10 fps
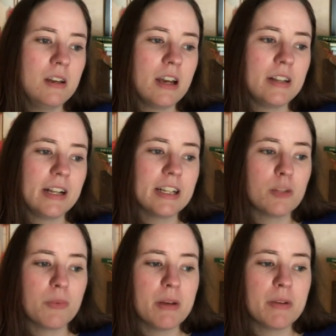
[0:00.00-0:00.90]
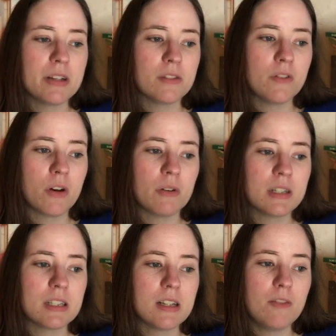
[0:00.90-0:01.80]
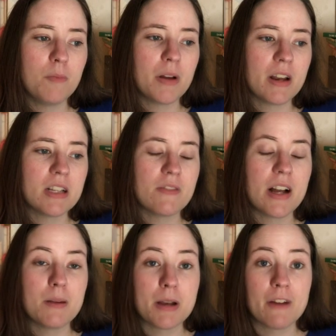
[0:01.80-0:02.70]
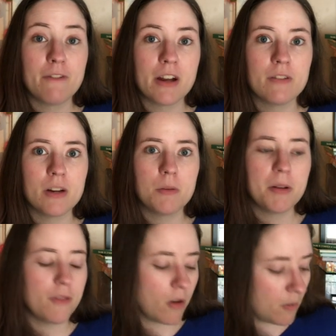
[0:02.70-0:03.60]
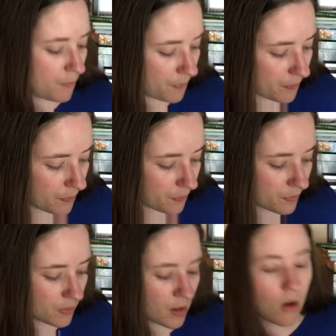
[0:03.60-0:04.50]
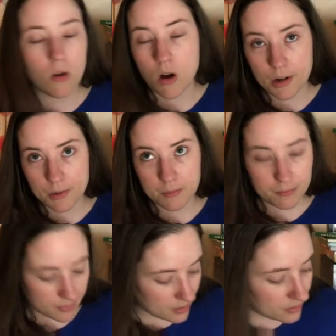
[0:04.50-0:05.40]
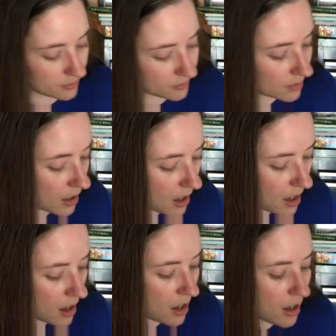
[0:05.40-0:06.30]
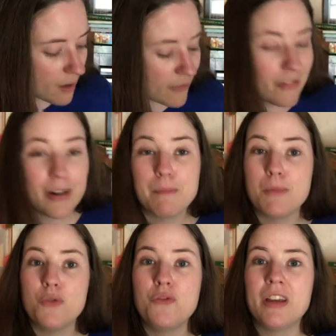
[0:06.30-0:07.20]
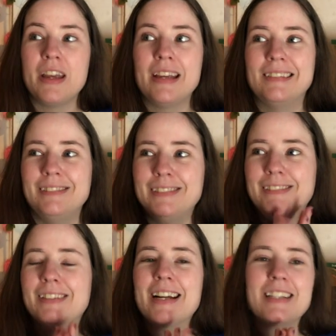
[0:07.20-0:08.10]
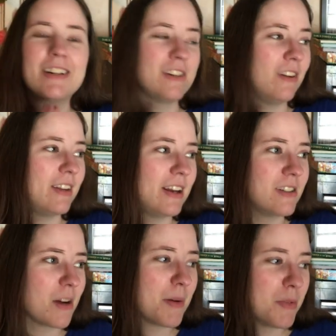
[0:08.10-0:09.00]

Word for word: And I like spring because of growing stuff, but I guess if I had to pick a favorite, it would be fall or autumn. Favorite movie, ooh, I can sit here all day and talk about